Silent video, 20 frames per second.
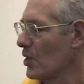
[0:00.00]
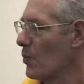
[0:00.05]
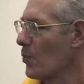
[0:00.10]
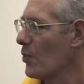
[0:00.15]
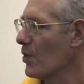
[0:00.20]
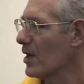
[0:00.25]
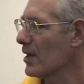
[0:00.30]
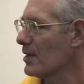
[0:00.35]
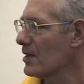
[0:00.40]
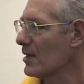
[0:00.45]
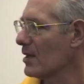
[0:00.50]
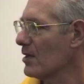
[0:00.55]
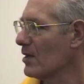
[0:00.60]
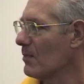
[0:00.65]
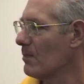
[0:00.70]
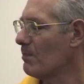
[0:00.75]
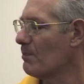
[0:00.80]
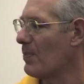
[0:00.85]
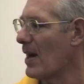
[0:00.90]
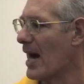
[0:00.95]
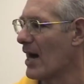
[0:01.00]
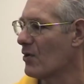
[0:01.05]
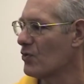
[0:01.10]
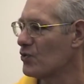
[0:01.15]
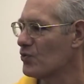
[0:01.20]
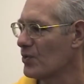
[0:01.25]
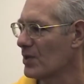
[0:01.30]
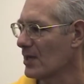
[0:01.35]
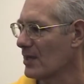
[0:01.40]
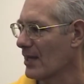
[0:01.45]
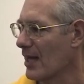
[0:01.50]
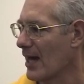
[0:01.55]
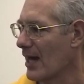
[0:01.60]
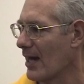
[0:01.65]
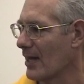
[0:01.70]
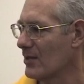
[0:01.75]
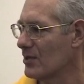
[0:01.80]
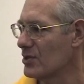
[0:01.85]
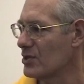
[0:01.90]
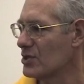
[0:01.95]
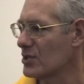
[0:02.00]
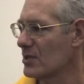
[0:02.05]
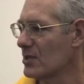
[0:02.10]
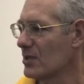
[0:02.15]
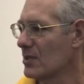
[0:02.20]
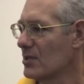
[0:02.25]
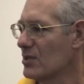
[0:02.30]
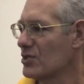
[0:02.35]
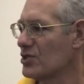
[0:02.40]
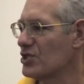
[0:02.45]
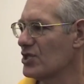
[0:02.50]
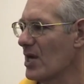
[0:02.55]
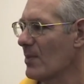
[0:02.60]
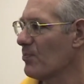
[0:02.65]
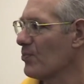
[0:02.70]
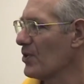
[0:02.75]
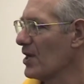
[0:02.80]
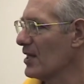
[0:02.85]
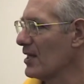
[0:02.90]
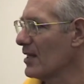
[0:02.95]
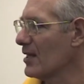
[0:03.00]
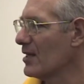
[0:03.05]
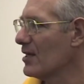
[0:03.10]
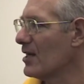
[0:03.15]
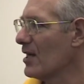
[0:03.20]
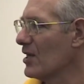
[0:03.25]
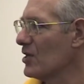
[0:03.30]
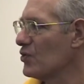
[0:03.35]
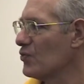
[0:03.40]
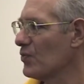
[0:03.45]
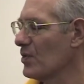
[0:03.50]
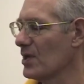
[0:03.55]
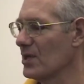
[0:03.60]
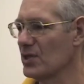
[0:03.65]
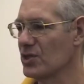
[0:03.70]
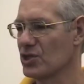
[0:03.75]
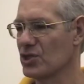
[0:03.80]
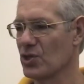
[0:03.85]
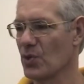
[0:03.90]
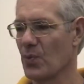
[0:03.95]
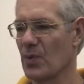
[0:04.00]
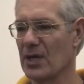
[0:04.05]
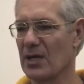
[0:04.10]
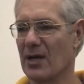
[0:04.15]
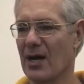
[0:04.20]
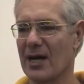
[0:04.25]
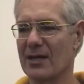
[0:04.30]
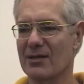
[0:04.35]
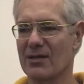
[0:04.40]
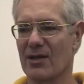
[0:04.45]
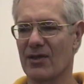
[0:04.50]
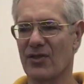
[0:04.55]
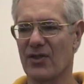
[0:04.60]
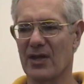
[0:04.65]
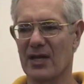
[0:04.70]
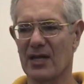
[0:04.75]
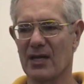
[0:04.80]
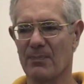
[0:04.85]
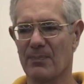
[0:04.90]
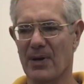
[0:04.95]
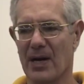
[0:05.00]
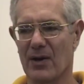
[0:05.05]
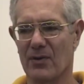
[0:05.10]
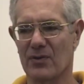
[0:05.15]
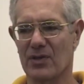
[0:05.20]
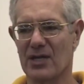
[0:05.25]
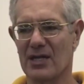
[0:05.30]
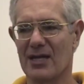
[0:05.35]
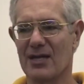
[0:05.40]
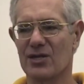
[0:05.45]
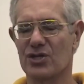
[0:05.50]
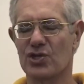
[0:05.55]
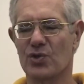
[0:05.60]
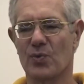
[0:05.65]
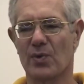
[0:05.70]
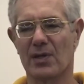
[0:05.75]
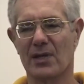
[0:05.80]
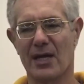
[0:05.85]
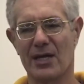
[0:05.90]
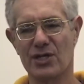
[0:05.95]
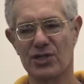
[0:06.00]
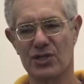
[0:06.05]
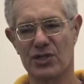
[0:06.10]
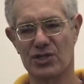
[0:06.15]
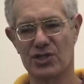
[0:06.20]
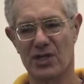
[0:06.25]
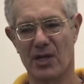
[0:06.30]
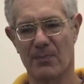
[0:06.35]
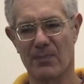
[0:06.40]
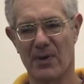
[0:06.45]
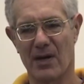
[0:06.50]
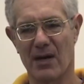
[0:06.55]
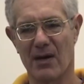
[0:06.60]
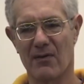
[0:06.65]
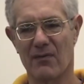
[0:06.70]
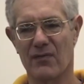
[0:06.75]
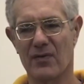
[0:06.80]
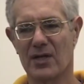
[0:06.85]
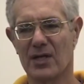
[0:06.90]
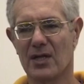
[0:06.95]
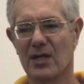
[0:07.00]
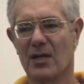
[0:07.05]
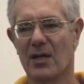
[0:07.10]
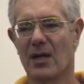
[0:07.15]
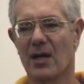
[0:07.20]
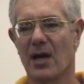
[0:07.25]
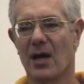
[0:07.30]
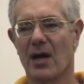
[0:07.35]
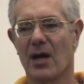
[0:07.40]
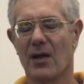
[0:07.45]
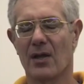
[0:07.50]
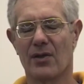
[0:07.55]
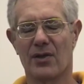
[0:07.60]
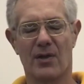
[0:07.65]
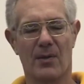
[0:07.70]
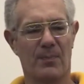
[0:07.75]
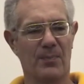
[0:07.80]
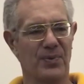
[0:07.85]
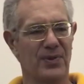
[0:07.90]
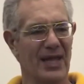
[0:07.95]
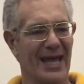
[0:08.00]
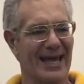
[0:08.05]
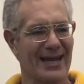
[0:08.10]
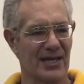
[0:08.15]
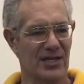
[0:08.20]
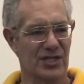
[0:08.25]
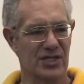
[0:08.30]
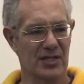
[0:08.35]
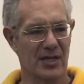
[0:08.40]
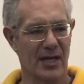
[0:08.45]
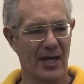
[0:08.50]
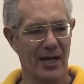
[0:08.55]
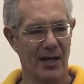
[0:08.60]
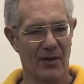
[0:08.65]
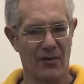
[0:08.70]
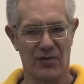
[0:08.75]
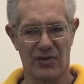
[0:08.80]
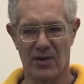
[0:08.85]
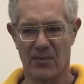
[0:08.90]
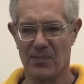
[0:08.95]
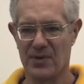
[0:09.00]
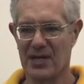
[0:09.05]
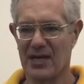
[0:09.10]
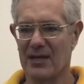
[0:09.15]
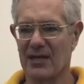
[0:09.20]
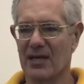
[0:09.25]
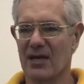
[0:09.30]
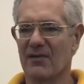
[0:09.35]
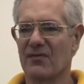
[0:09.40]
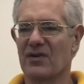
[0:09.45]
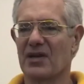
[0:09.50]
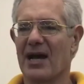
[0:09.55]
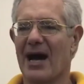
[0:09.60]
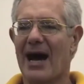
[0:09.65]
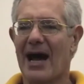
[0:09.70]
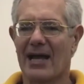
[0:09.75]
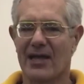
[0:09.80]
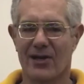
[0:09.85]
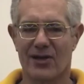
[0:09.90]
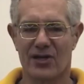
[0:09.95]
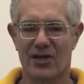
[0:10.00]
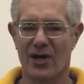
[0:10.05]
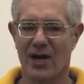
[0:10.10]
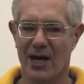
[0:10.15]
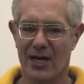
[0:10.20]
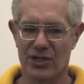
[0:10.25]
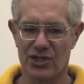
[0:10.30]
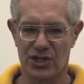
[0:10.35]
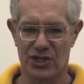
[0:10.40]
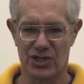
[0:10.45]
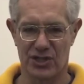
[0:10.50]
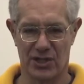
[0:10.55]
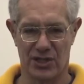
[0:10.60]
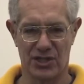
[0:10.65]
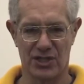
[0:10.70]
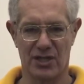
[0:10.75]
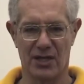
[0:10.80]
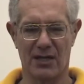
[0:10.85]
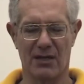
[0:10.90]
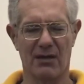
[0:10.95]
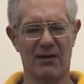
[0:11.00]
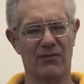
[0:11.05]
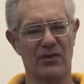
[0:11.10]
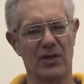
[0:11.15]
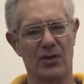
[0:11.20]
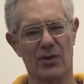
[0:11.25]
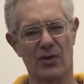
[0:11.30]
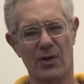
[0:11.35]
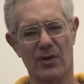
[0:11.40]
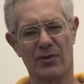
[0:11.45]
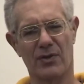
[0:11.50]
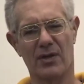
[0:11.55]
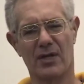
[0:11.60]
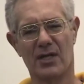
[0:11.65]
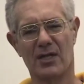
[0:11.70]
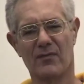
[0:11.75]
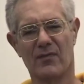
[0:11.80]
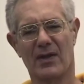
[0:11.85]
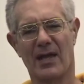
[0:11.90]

There weren't boundary lines separating countries, that we got to think about the interrelationship of the planet's health, the beginning of Gaia consciousness, thinking of the Earth